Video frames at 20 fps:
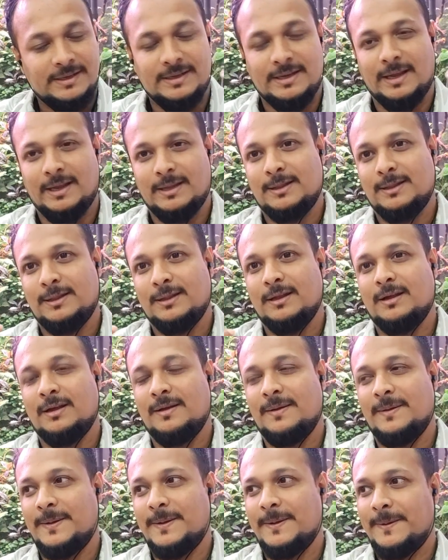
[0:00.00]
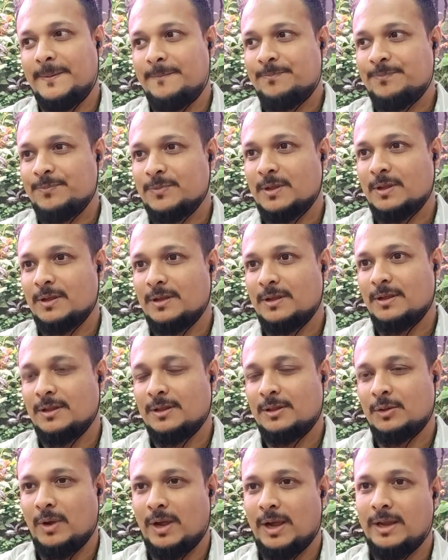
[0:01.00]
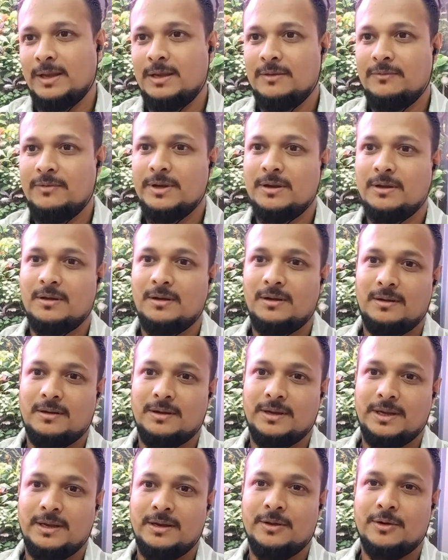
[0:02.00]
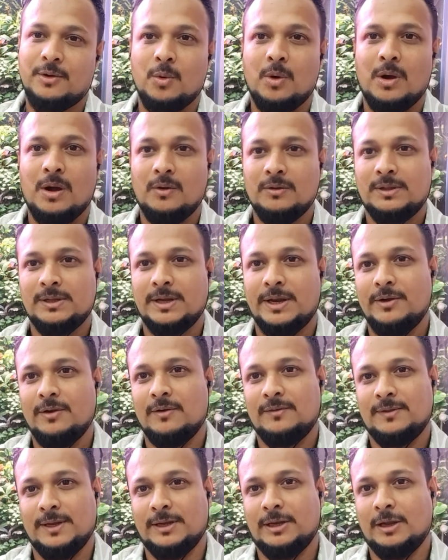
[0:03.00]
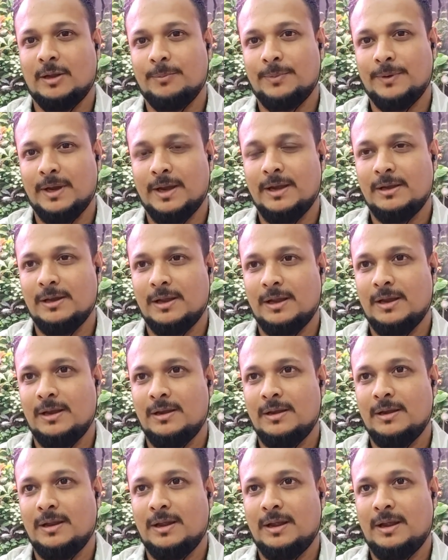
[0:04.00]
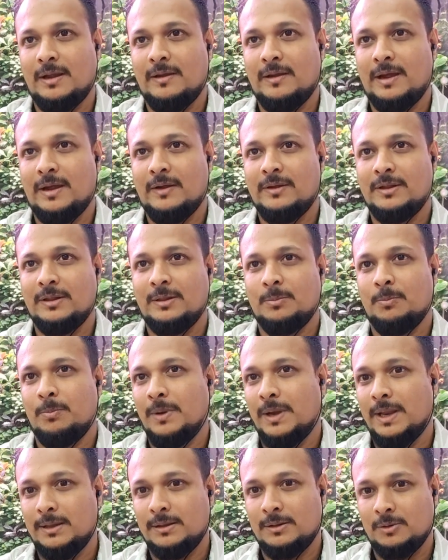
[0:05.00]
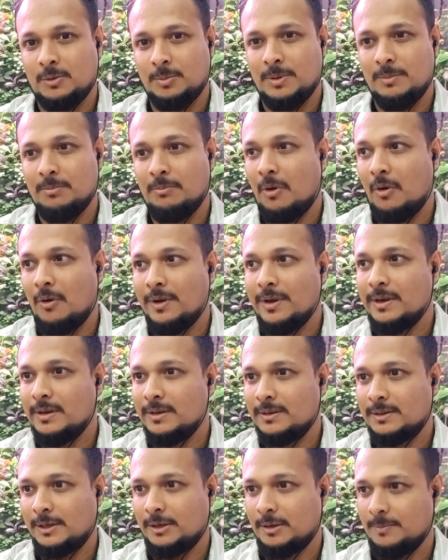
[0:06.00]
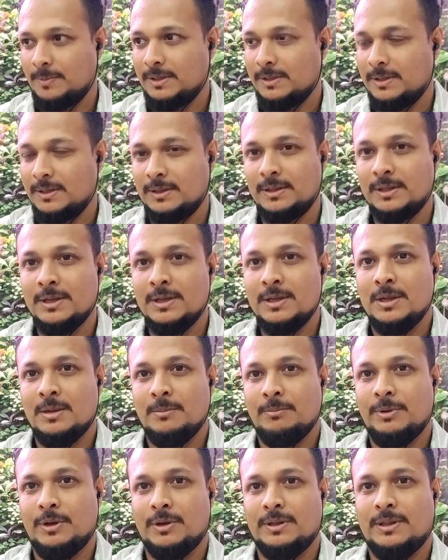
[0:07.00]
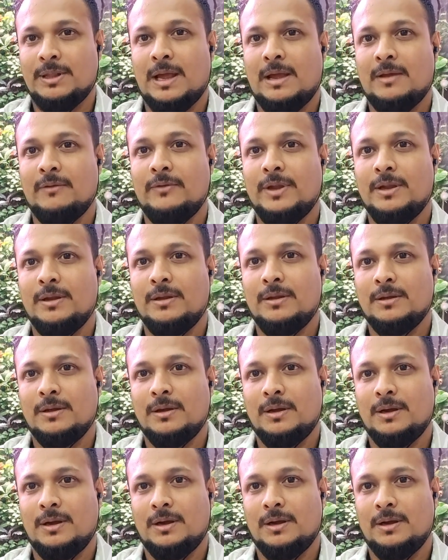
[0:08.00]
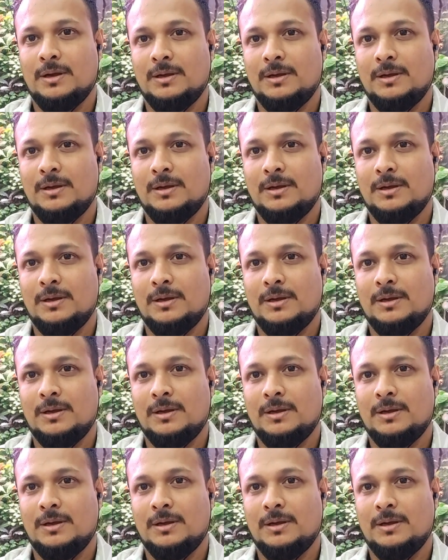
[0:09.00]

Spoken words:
Yes. So I live in a row house kind of setup, right? I was blessed to be born in the setup like this because having